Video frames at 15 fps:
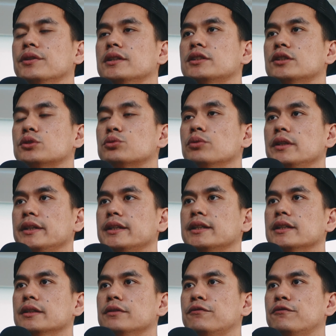this is really
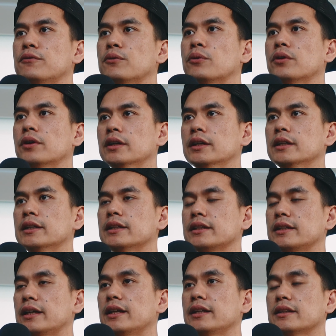good for
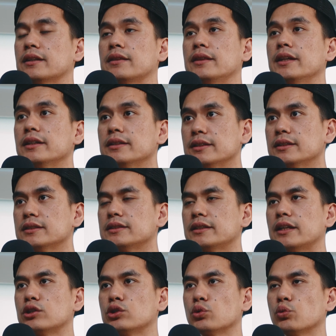getting the thickness
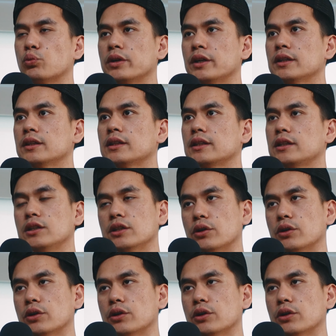and the width,